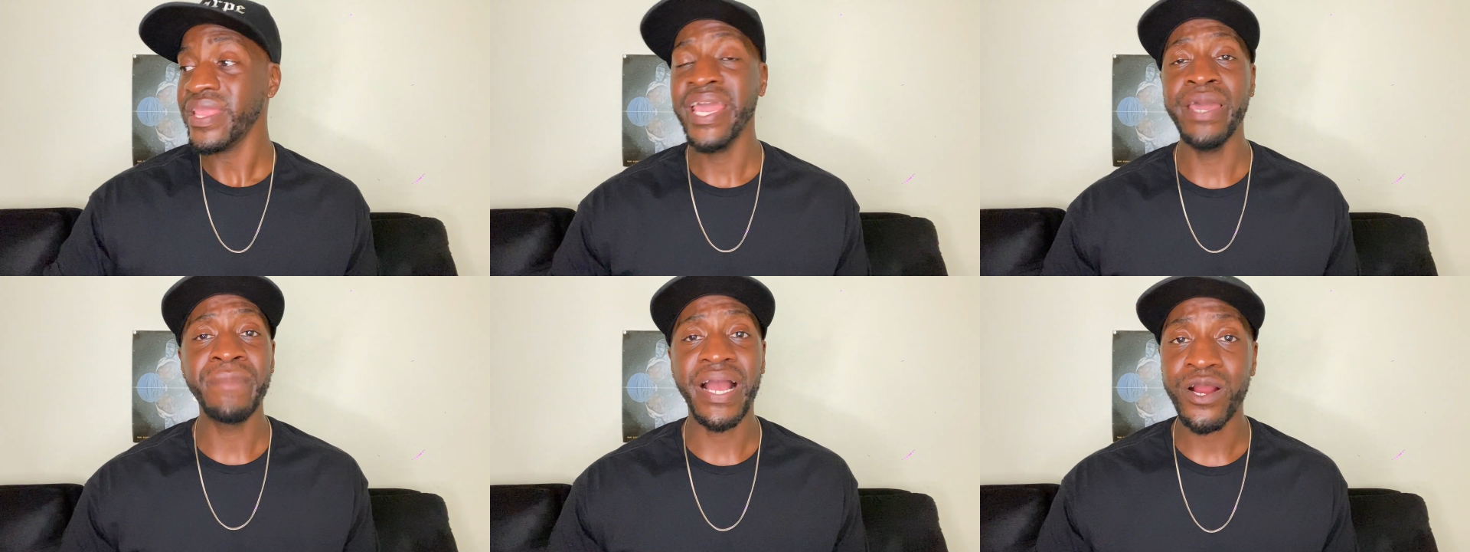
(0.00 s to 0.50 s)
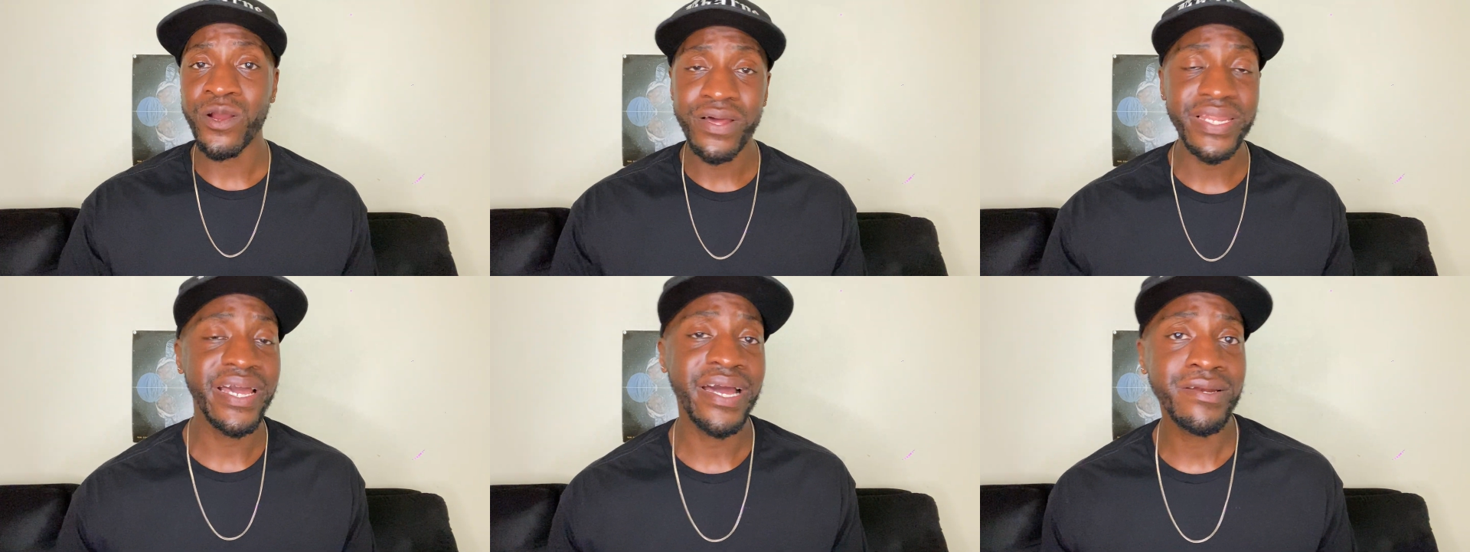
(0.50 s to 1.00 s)
and my
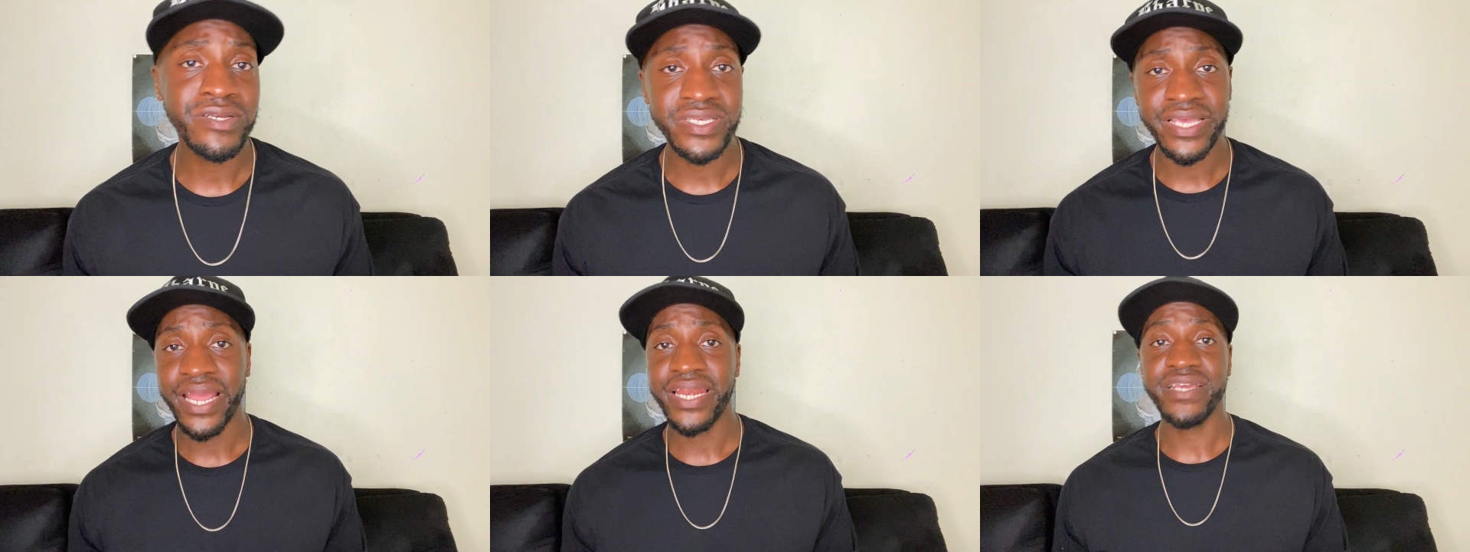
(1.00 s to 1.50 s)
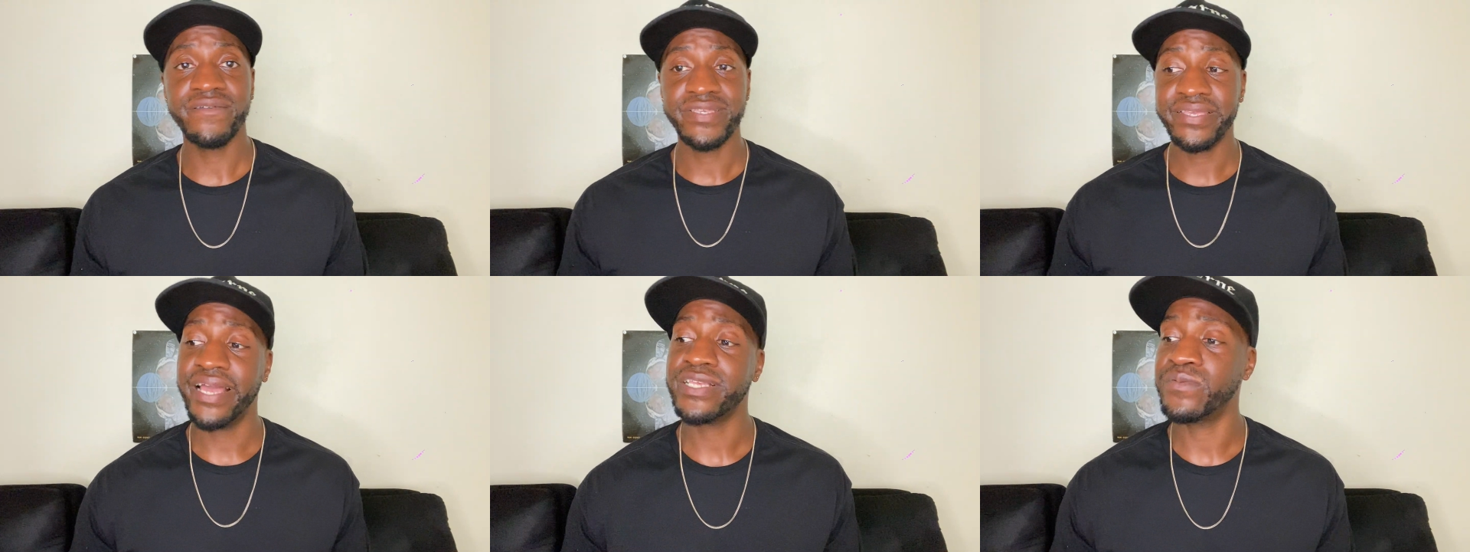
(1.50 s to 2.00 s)
early understanding of
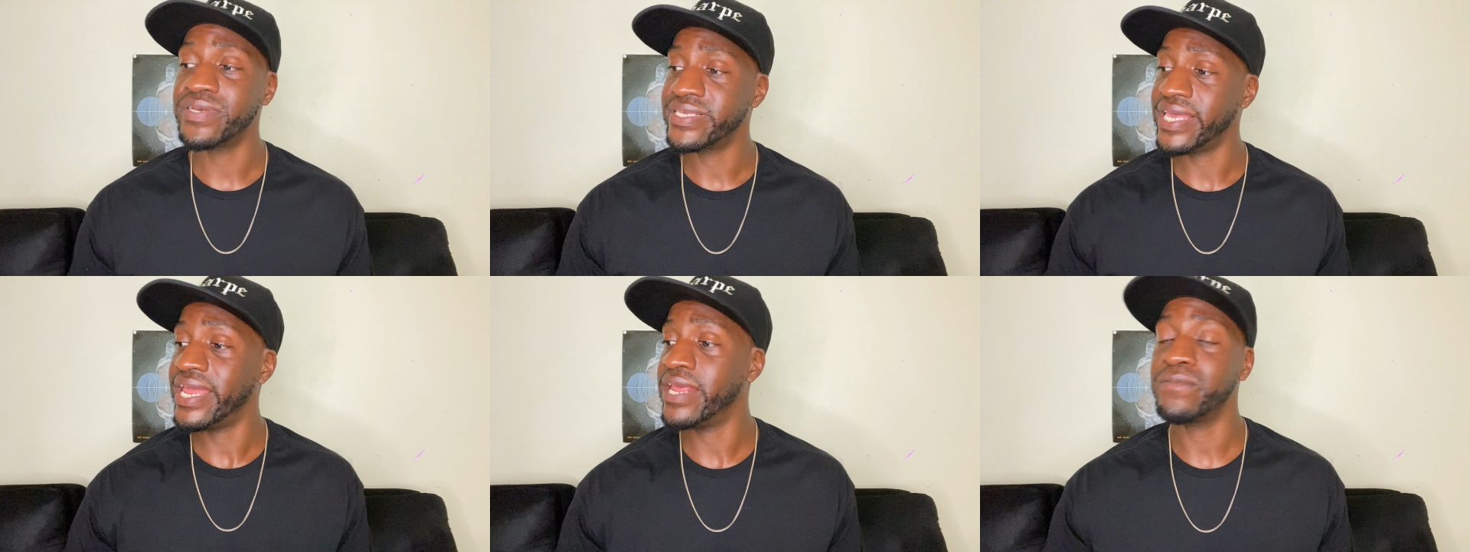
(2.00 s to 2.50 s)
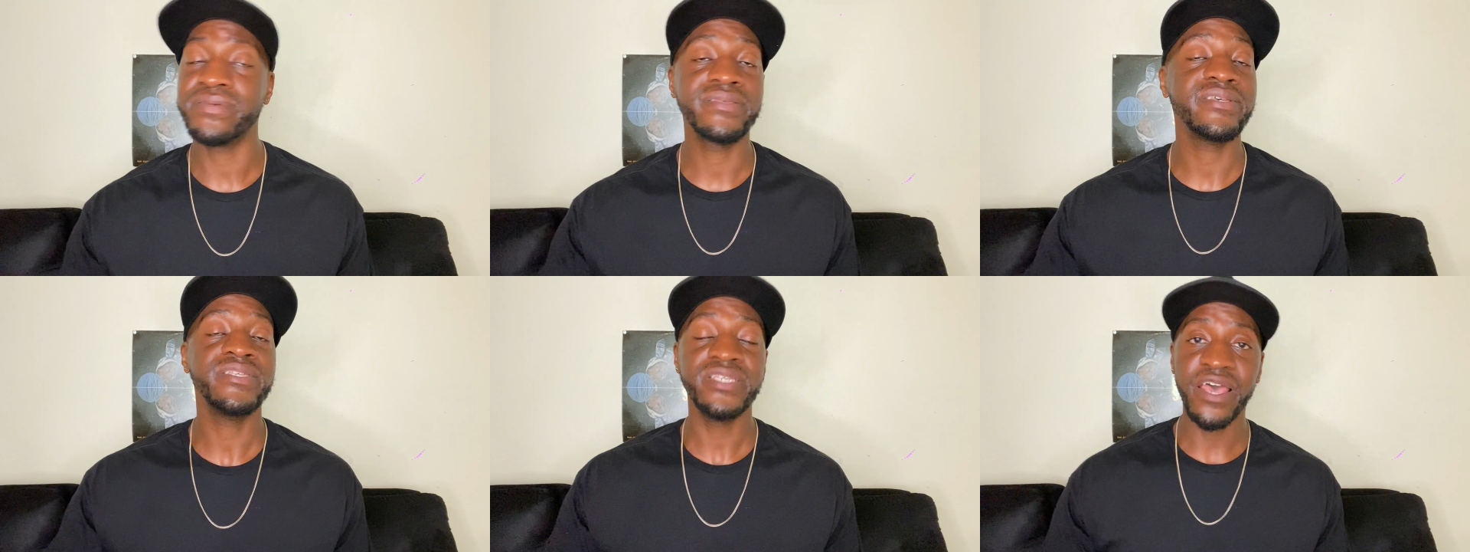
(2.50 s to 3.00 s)
sex was that it was
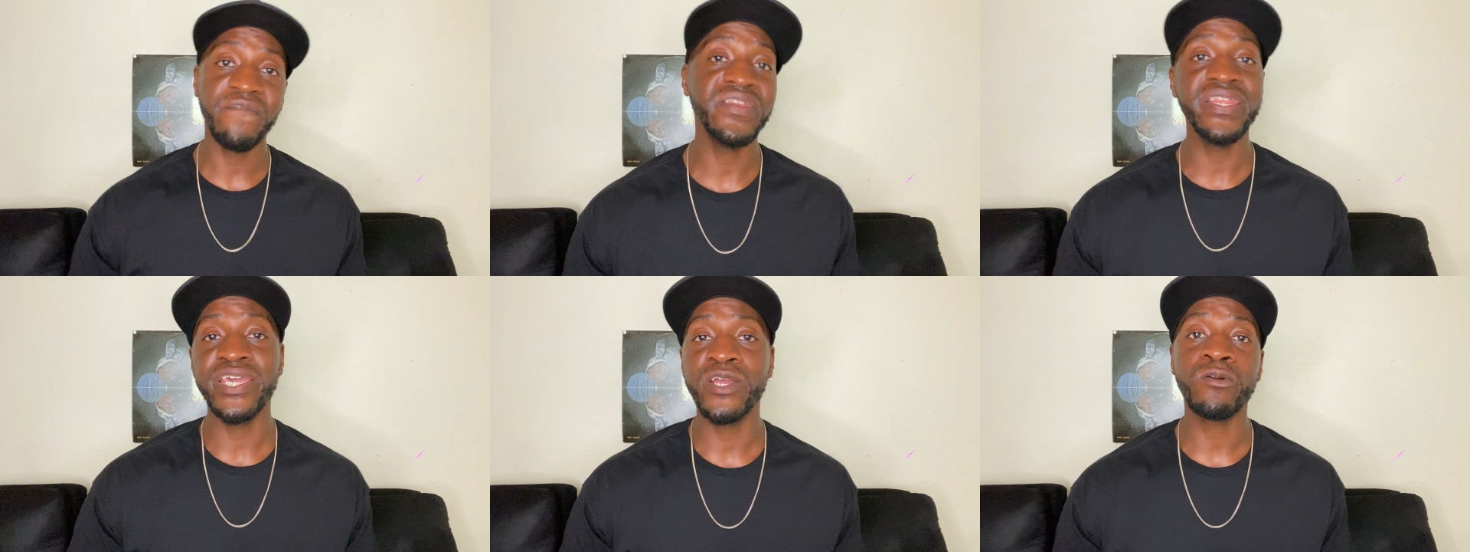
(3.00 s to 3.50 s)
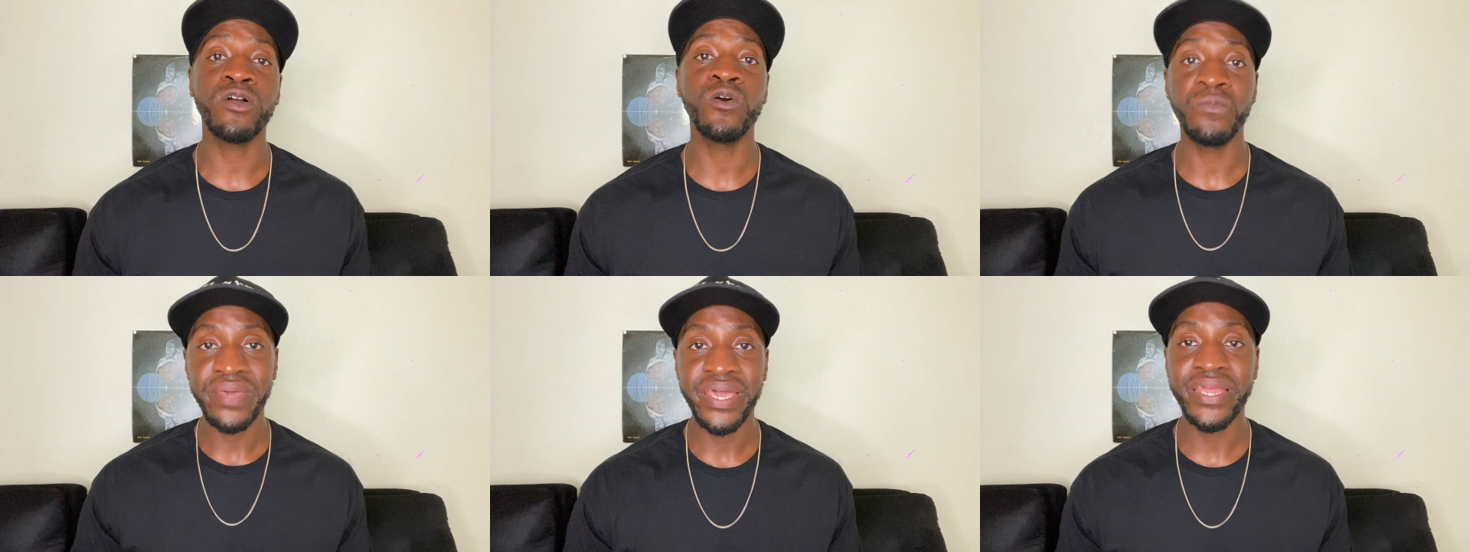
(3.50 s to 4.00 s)
these
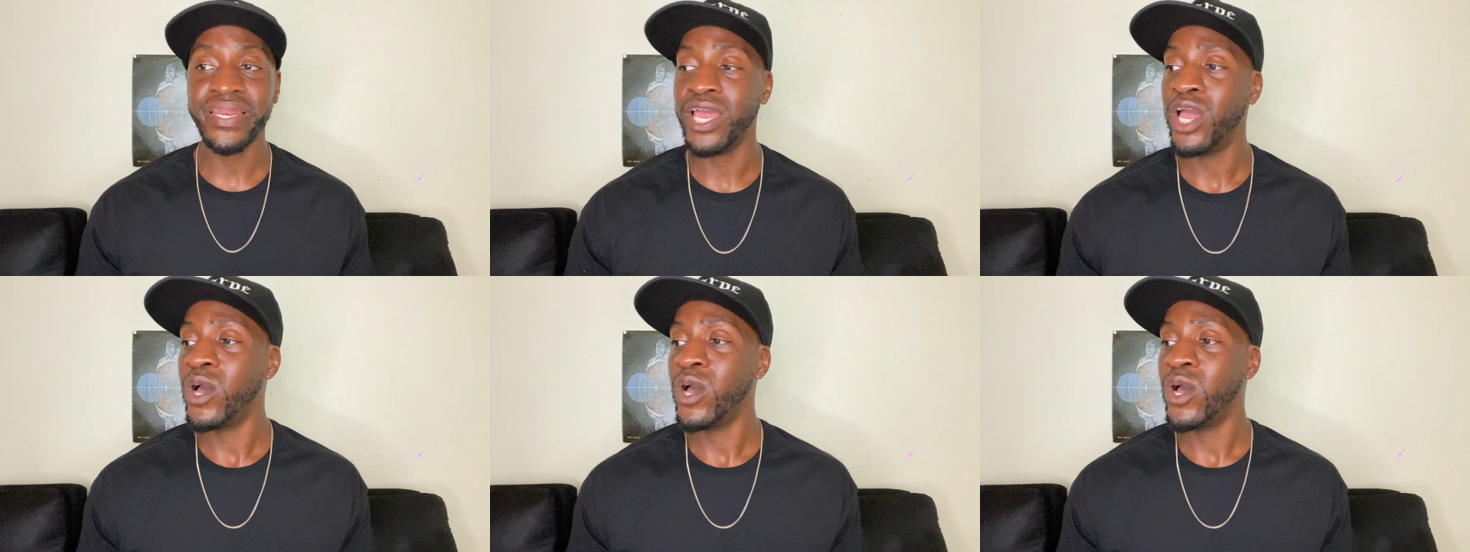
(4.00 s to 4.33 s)
70-year-old men